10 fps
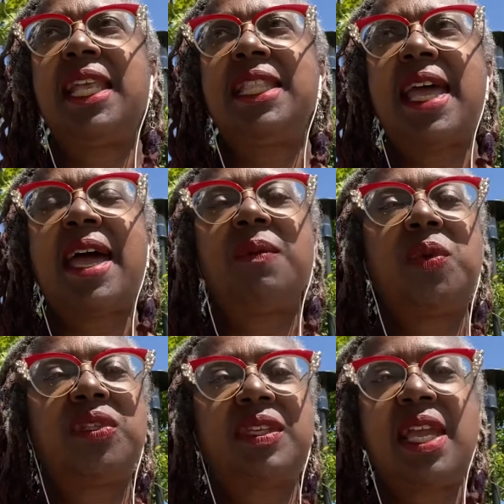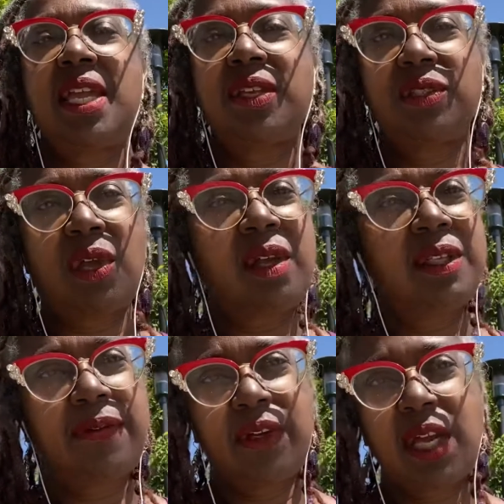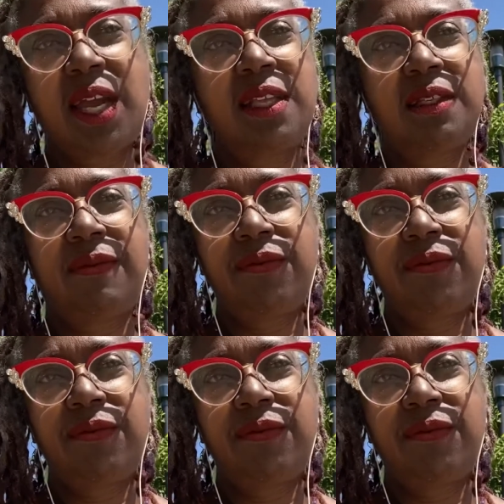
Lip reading: that will say yes to all different kinds of